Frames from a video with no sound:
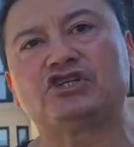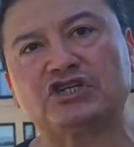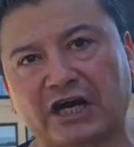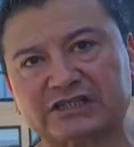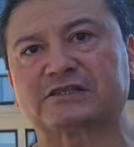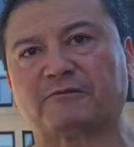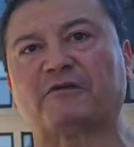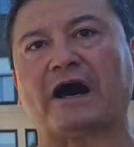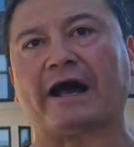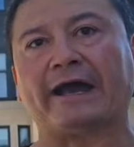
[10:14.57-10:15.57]

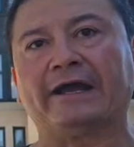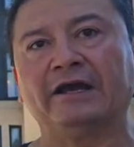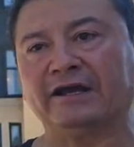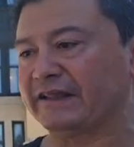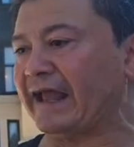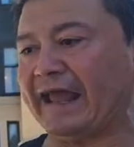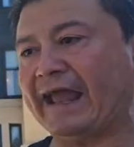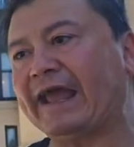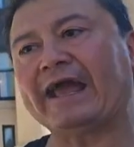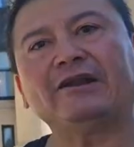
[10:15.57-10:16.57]
justify the
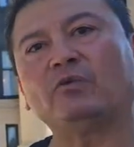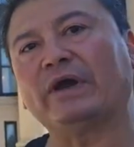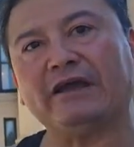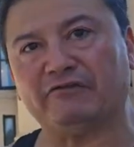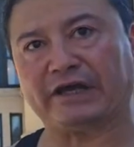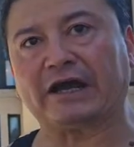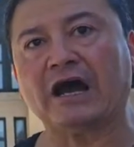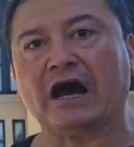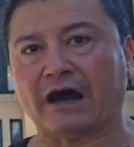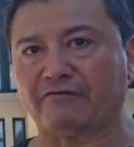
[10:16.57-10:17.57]
hand
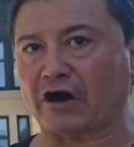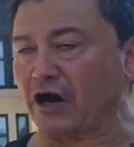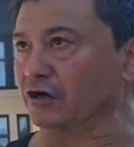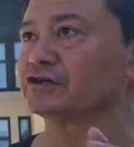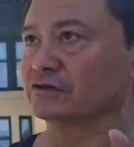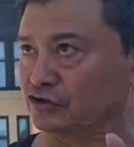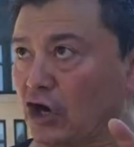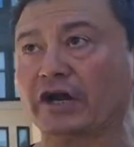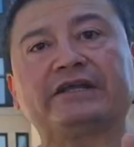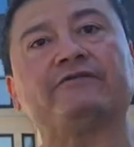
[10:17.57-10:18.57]
waving of our
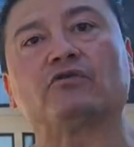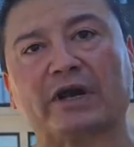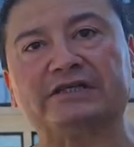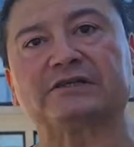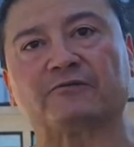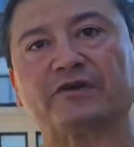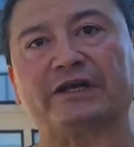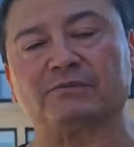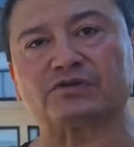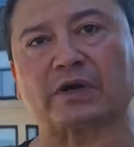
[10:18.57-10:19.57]
God-given rights and
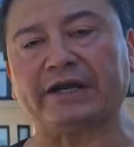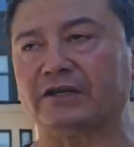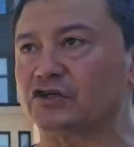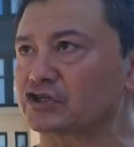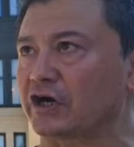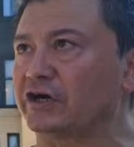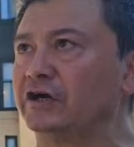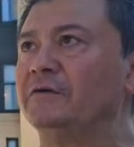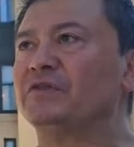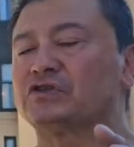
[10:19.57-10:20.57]
freedoms, right? In the Charter,
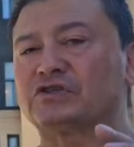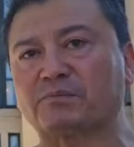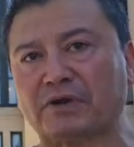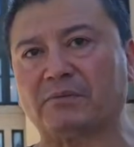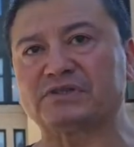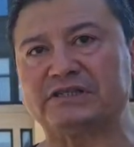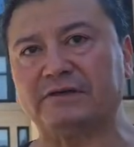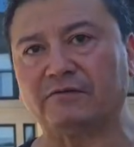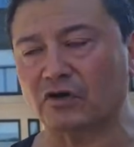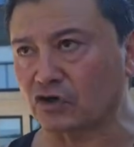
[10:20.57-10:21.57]
the supremacy
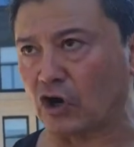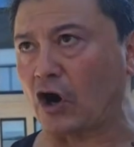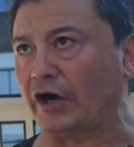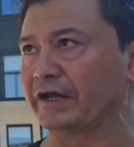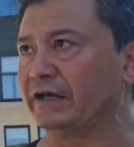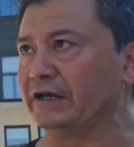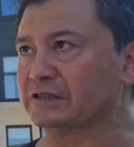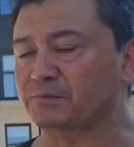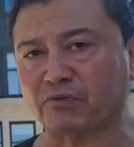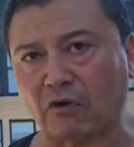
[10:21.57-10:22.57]
of God
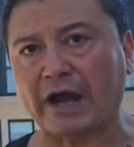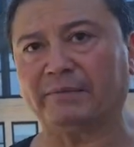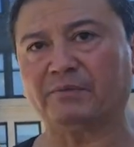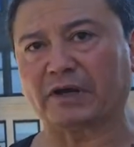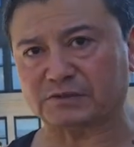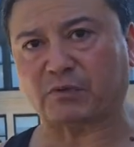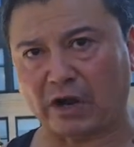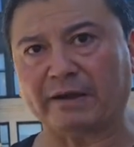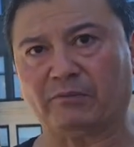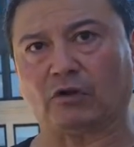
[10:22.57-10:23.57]
is
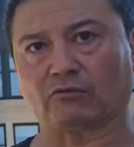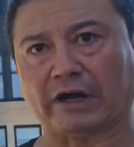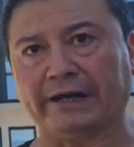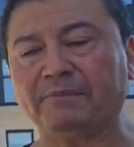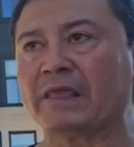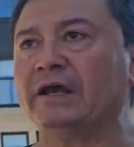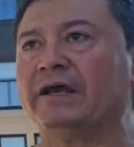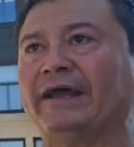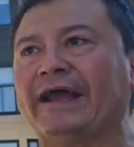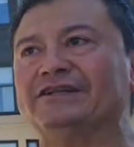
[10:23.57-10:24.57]
primal, right?
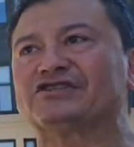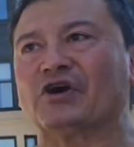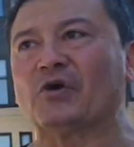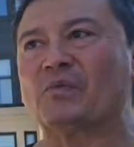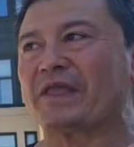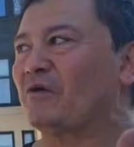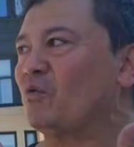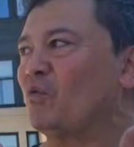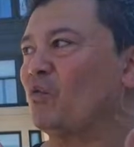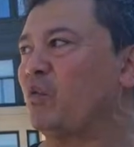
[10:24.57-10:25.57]
And so
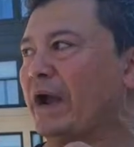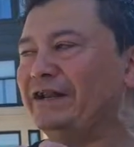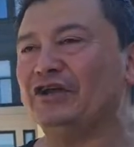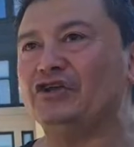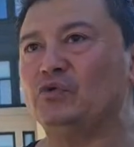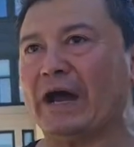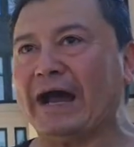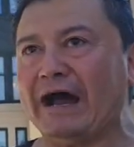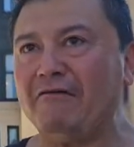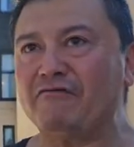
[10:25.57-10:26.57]
when you
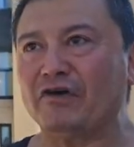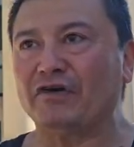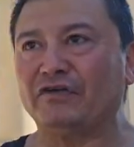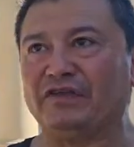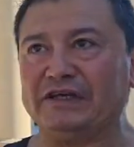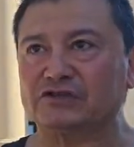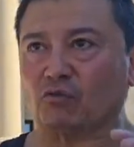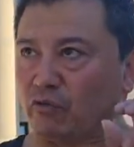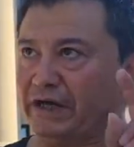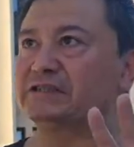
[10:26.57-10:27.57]
have these
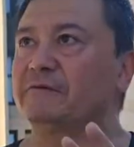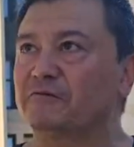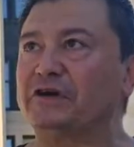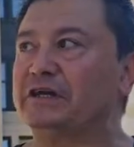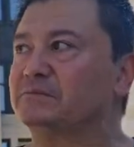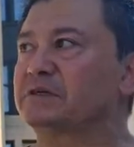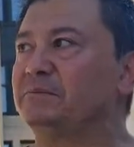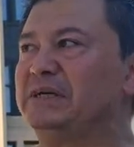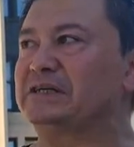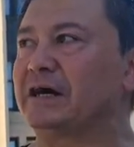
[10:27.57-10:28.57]
rights and freedoms
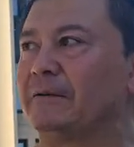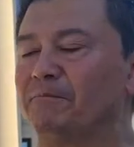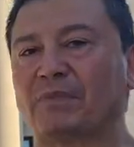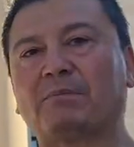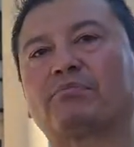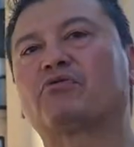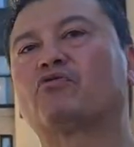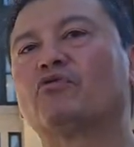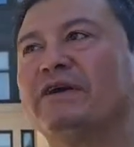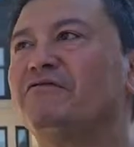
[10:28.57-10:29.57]
become
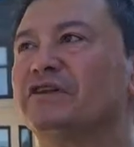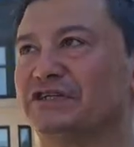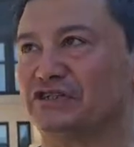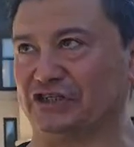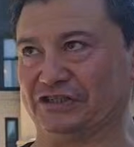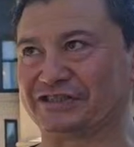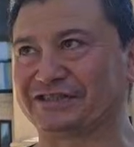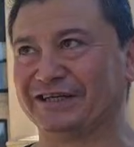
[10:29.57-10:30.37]
privileges